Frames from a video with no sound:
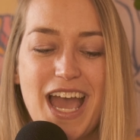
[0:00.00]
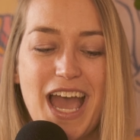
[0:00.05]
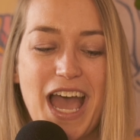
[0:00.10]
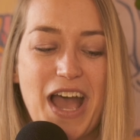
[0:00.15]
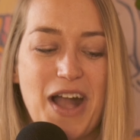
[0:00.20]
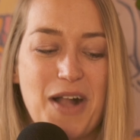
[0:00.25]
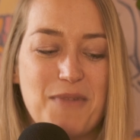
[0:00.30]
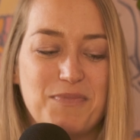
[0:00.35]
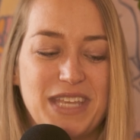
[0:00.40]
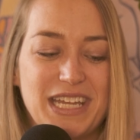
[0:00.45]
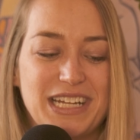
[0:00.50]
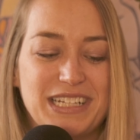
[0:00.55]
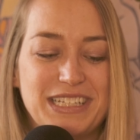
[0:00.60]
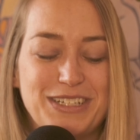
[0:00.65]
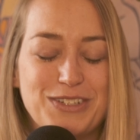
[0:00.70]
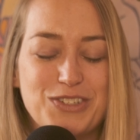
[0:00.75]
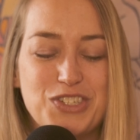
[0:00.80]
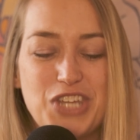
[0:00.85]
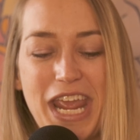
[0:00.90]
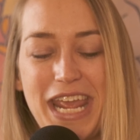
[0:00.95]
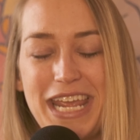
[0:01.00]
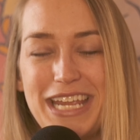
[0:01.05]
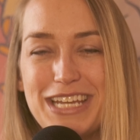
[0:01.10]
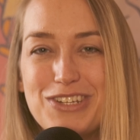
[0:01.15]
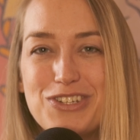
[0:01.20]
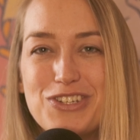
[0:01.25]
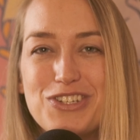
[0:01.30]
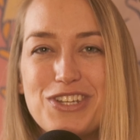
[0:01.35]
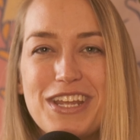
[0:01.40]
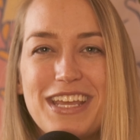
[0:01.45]
get a little
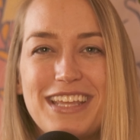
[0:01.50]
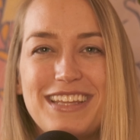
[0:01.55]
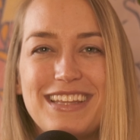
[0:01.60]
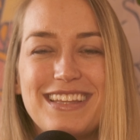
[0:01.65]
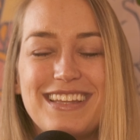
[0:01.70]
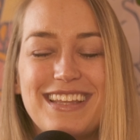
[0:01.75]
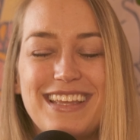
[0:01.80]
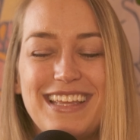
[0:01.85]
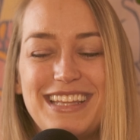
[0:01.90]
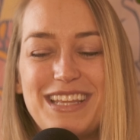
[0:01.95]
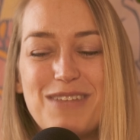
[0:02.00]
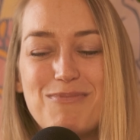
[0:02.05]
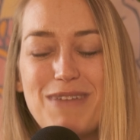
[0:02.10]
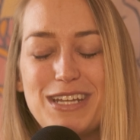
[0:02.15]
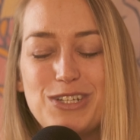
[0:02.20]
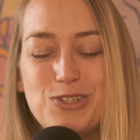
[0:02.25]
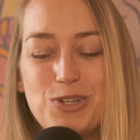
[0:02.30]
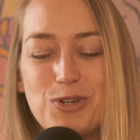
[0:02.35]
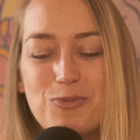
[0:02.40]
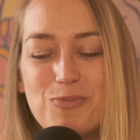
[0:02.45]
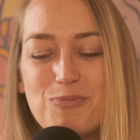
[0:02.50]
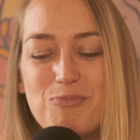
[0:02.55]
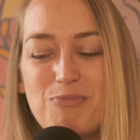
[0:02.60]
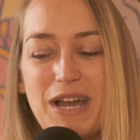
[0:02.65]
change in the bedroom.